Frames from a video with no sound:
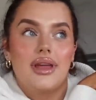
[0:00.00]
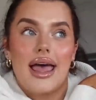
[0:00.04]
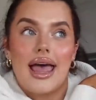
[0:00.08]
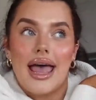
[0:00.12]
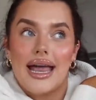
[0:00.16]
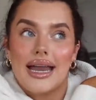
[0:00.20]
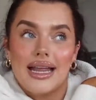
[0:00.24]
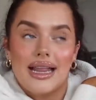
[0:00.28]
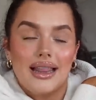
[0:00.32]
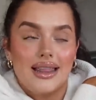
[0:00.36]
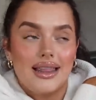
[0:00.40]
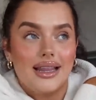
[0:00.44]

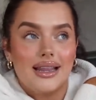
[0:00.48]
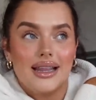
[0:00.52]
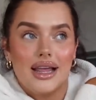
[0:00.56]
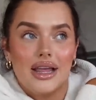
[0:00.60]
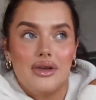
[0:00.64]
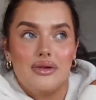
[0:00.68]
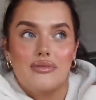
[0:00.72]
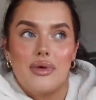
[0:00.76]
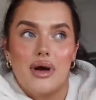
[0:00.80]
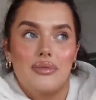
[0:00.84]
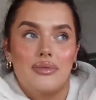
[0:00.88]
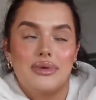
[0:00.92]
anything that
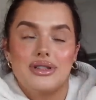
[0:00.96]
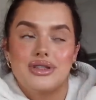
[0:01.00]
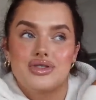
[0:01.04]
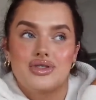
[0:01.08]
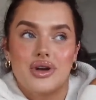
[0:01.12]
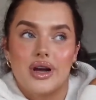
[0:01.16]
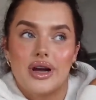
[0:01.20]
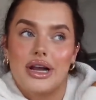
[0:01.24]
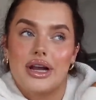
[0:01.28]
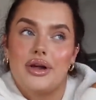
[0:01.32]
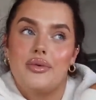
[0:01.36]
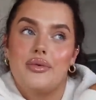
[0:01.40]
you might be
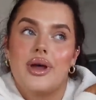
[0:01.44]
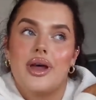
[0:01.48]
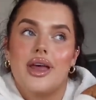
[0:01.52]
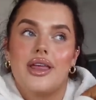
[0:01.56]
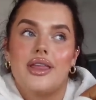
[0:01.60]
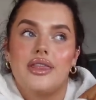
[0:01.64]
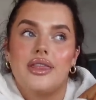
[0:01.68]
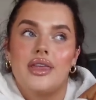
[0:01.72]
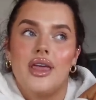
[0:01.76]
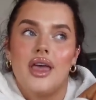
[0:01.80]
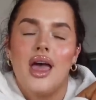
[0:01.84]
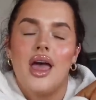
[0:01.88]
struggling
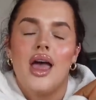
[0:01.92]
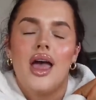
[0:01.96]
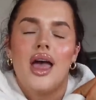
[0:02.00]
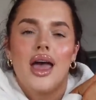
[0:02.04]
with